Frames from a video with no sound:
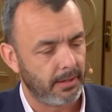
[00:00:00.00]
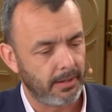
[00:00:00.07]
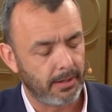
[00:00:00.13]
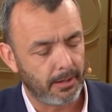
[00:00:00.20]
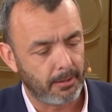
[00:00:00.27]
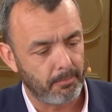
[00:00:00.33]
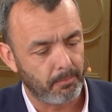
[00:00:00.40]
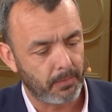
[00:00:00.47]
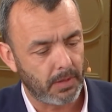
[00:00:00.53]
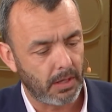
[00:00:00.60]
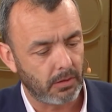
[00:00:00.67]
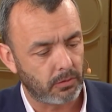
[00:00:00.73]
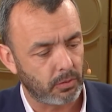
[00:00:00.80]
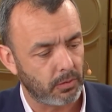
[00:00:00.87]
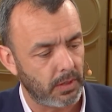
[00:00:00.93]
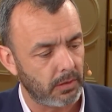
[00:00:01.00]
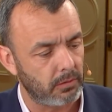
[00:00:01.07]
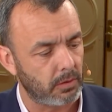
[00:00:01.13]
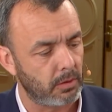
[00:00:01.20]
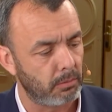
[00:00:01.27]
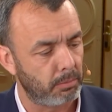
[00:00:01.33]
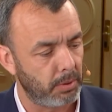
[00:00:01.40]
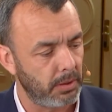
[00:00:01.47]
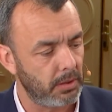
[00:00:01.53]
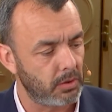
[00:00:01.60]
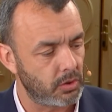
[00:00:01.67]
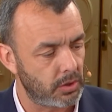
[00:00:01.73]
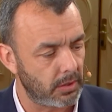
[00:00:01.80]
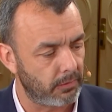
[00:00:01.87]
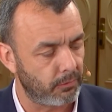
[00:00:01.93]
And so that's a
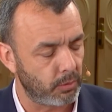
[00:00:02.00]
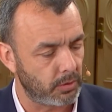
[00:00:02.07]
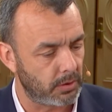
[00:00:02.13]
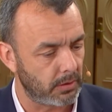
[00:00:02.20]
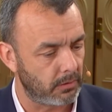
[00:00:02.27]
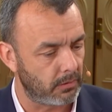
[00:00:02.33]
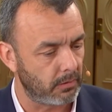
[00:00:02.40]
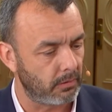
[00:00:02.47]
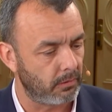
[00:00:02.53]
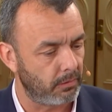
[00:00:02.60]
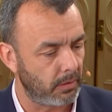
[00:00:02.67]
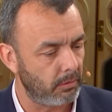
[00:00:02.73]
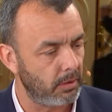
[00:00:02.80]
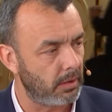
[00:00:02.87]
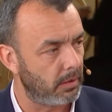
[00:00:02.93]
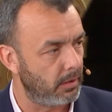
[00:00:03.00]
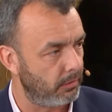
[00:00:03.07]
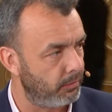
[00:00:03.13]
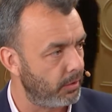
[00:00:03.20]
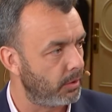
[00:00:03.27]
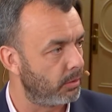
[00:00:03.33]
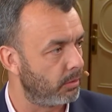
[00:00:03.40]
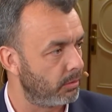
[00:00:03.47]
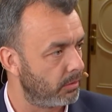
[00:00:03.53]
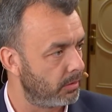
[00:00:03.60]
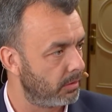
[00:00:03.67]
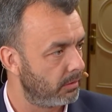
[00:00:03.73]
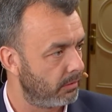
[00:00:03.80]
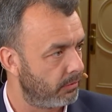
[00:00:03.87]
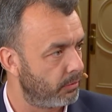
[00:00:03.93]
complete shift, which is very
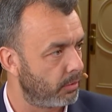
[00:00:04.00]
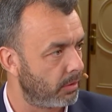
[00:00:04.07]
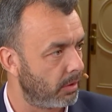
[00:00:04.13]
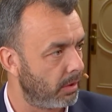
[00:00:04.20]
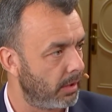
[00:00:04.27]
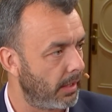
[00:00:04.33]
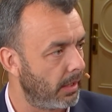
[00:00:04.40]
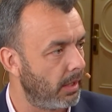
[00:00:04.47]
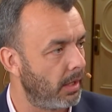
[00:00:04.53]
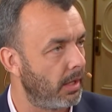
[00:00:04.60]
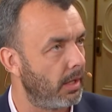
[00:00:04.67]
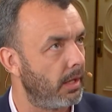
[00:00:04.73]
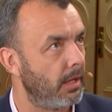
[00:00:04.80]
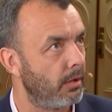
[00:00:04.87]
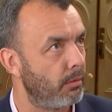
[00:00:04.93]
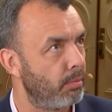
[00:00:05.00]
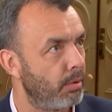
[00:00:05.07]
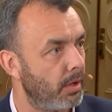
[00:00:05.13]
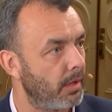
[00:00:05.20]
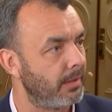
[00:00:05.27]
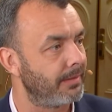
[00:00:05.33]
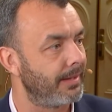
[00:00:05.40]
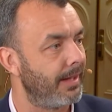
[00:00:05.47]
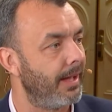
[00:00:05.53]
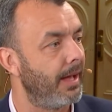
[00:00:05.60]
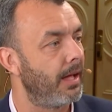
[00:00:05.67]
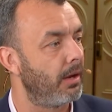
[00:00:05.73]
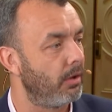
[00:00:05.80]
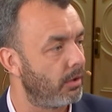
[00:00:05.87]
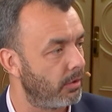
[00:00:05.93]
difficult for enterprise
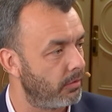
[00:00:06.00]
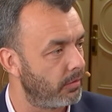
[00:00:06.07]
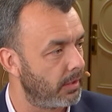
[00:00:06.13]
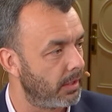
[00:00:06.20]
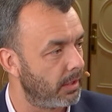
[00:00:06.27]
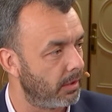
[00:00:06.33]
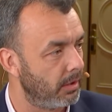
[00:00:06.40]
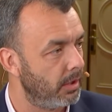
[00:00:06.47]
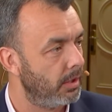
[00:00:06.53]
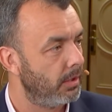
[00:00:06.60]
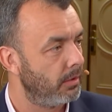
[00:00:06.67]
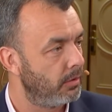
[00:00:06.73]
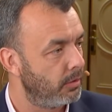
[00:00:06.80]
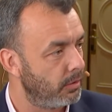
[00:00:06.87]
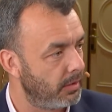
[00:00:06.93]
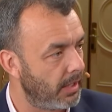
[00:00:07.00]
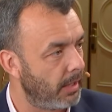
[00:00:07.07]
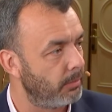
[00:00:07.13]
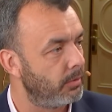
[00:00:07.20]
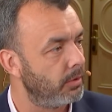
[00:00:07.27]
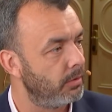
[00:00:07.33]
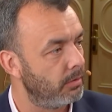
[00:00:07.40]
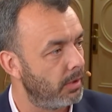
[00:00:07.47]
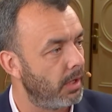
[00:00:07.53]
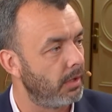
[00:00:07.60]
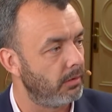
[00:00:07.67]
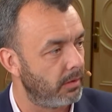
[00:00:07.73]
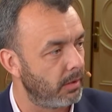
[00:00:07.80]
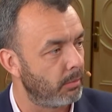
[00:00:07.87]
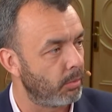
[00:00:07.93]
at a large scale to adapt to
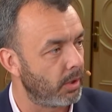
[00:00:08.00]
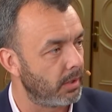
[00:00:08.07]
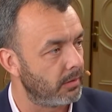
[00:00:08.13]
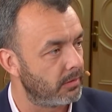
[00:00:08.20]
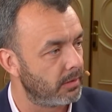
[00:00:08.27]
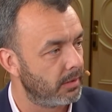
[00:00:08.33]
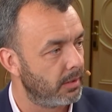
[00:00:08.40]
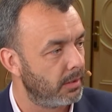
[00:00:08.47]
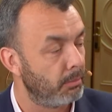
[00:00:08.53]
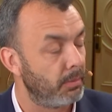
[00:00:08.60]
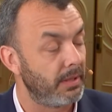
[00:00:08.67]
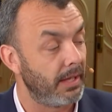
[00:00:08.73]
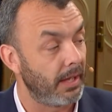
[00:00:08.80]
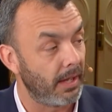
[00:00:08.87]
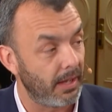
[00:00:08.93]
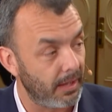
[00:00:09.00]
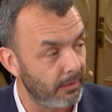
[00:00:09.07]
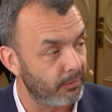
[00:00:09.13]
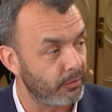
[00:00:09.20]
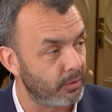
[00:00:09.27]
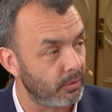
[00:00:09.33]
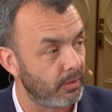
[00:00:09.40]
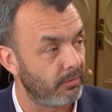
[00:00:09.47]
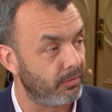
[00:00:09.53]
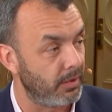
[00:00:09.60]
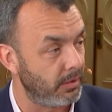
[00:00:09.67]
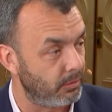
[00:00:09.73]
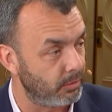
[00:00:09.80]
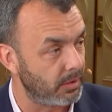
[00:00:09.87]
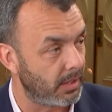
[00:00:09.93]
and to embrace. but they have to. If
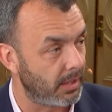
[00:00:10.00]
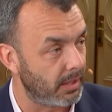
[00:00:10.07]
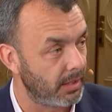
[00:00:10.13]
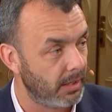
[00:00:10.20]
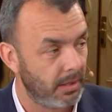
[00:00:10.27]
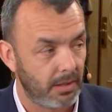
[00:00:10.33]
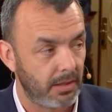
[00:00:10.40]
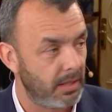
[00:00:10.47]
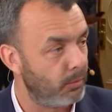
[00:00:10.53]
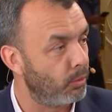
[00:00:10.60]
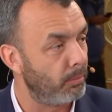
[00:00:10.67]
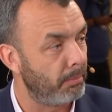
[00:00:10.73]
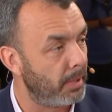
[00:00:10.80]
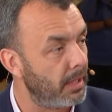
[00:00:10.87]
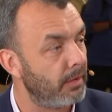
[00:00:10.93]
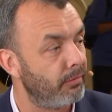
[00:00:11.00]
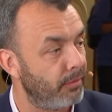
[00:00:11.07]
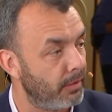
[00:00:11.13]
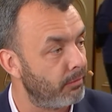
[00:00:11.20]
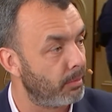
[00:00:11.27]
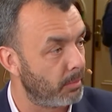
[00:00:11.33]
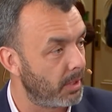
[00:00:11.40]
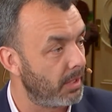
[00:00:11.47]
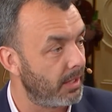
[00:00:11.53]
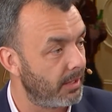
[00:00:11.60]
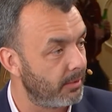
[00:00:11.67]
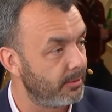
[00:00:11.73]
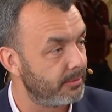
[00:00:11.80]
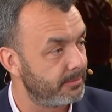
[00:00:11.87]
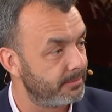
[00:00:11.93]
they do not, they won't benefit from the
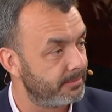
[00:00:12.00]
cloud.